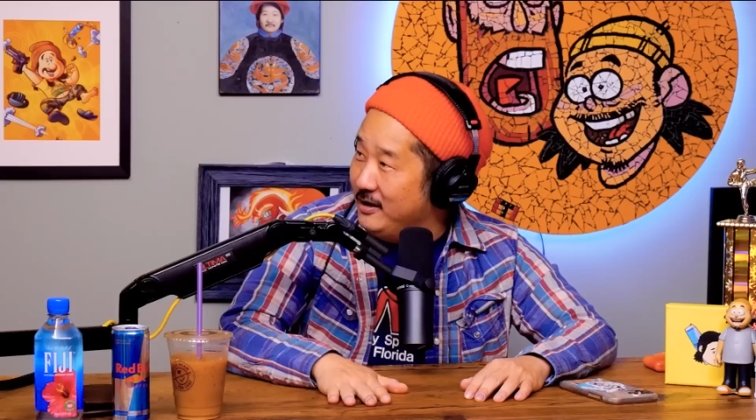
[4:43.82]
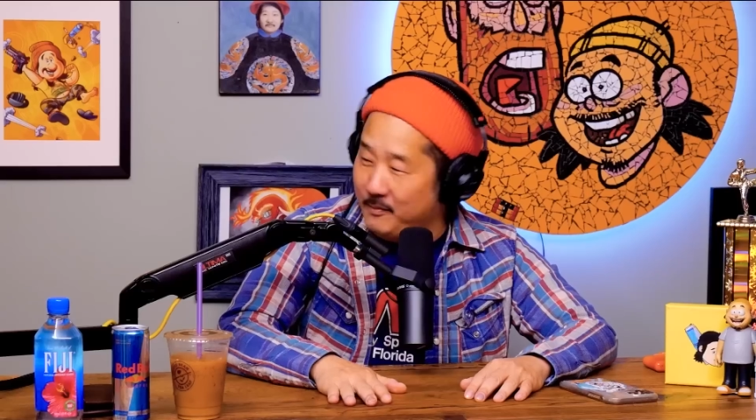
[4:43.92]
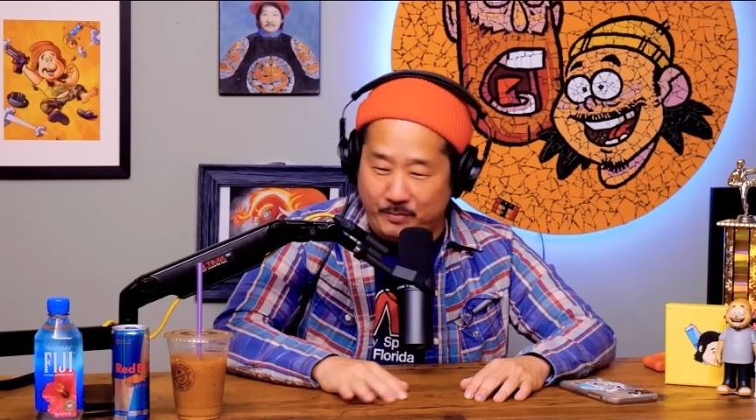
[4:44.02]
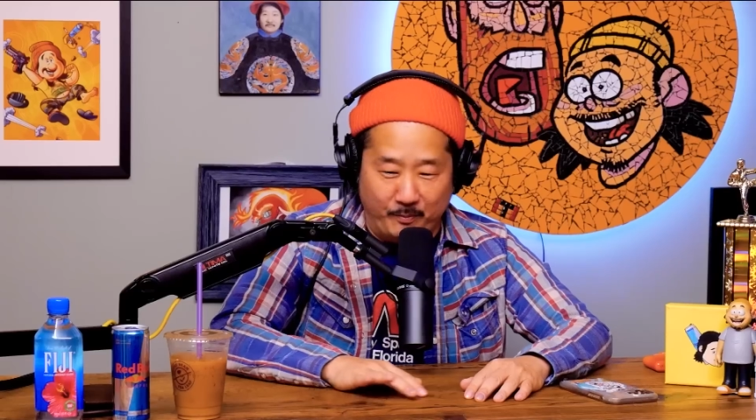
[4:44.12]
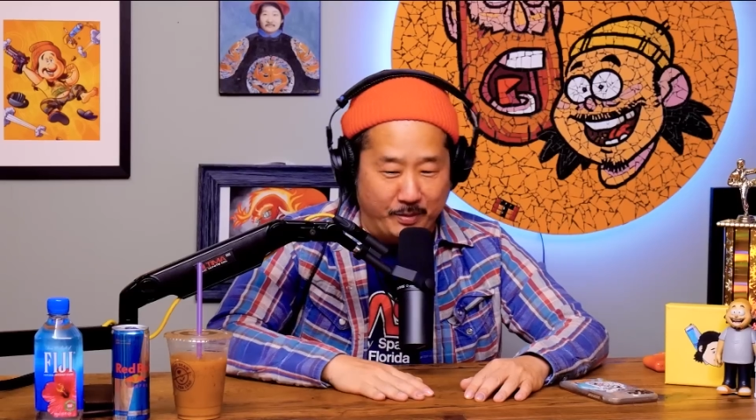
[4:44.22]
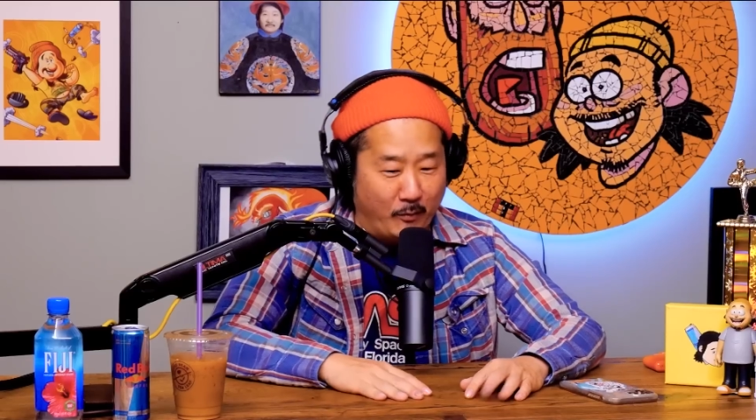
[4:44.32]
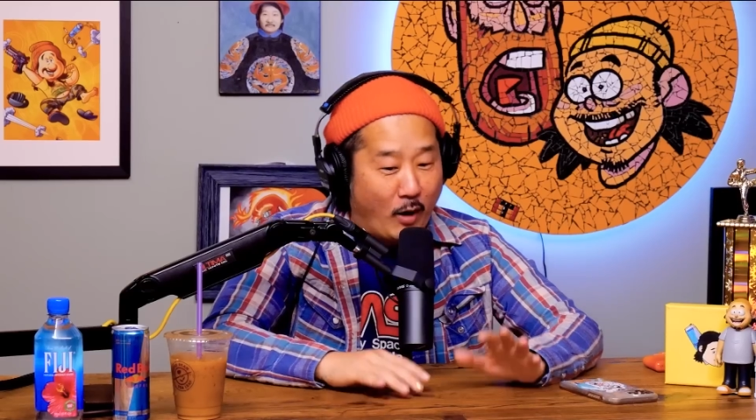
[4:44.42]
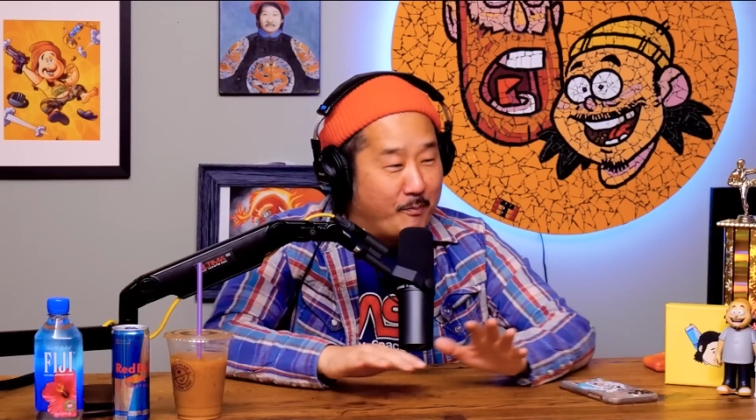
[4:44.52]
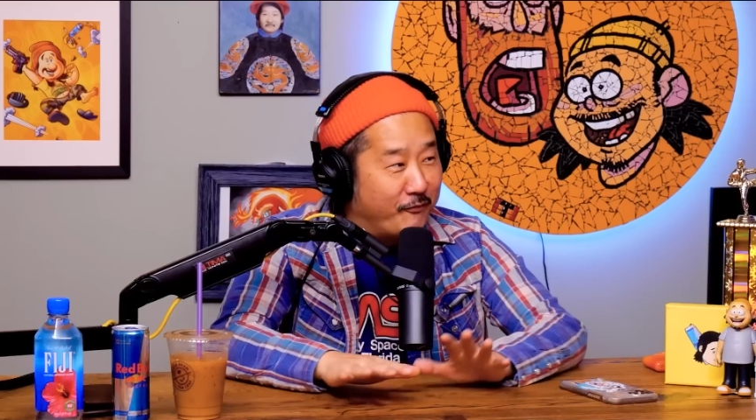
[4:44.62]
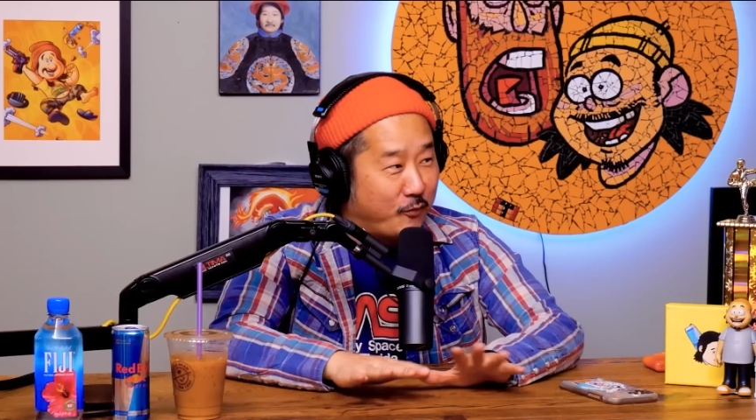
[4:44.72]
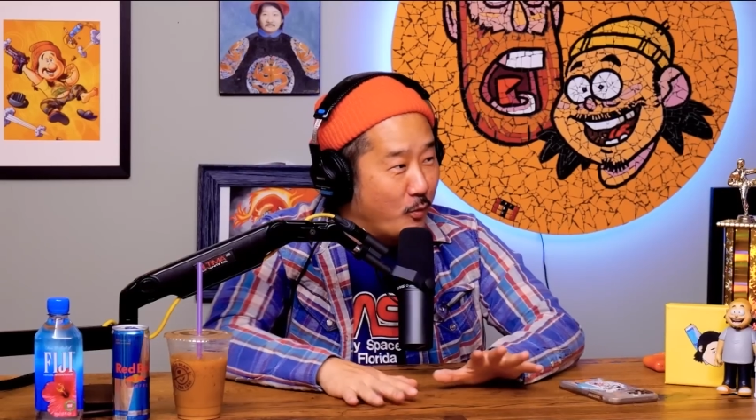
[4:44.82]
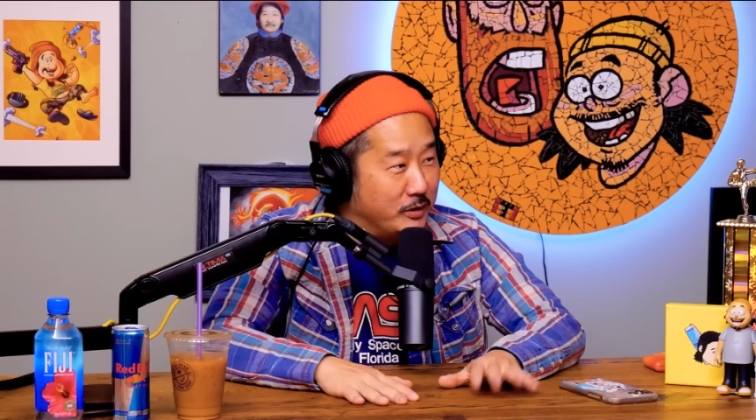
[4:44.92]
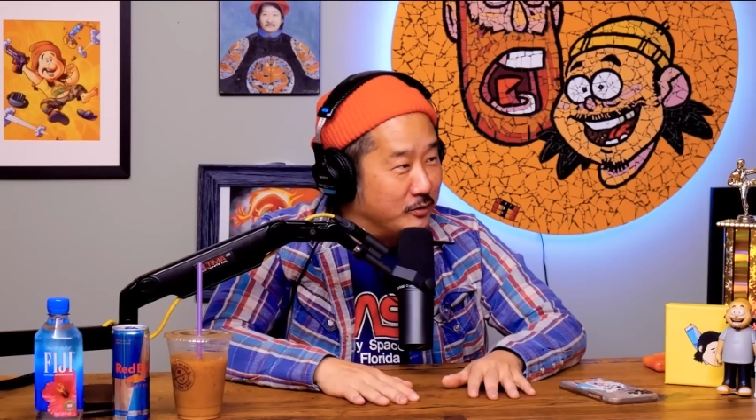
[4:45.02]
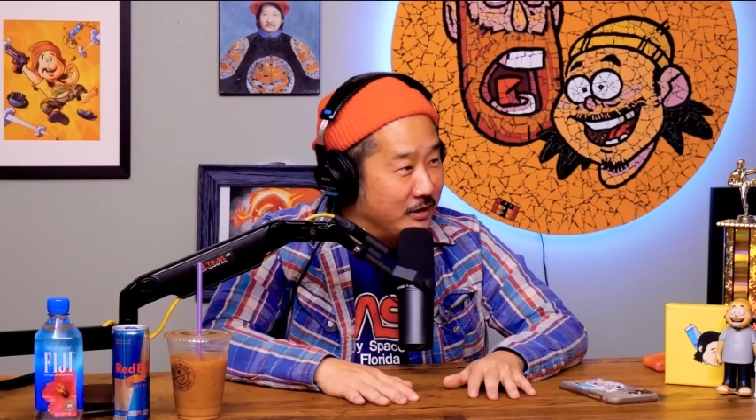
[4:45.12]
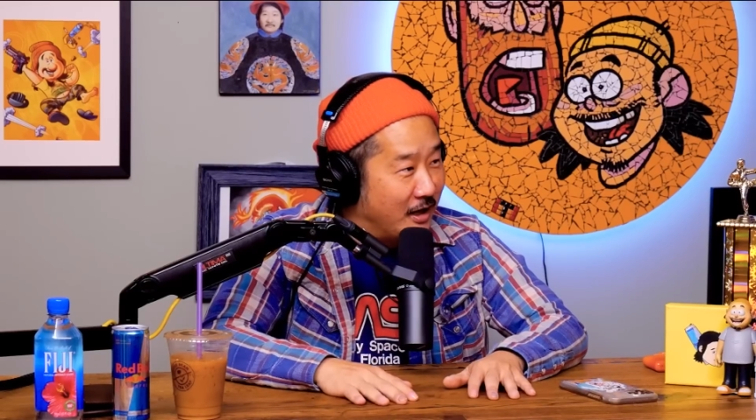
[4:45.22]
then, but right before we
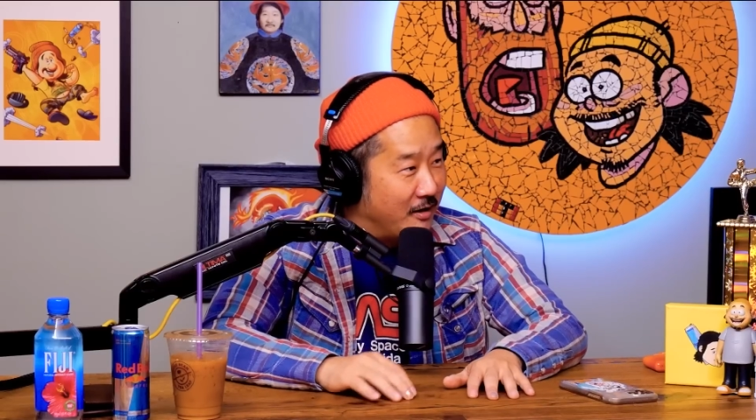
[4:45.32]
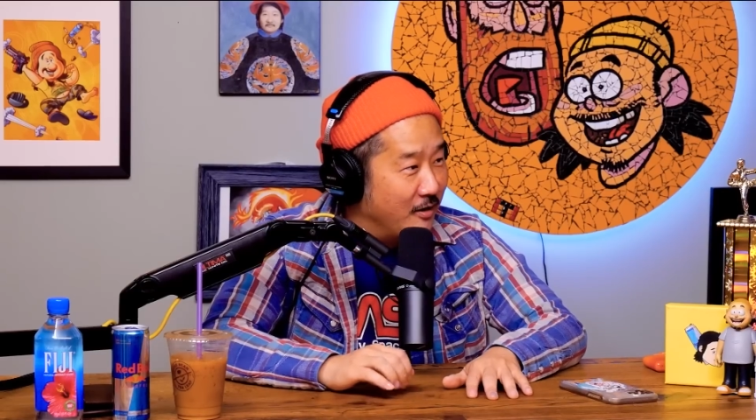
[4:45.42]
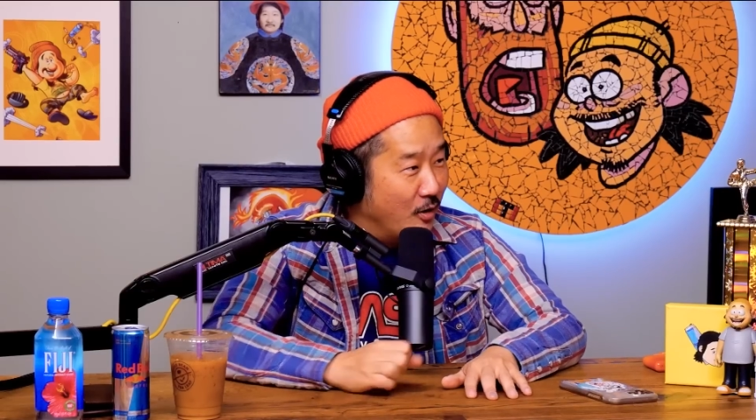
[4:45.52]
do that,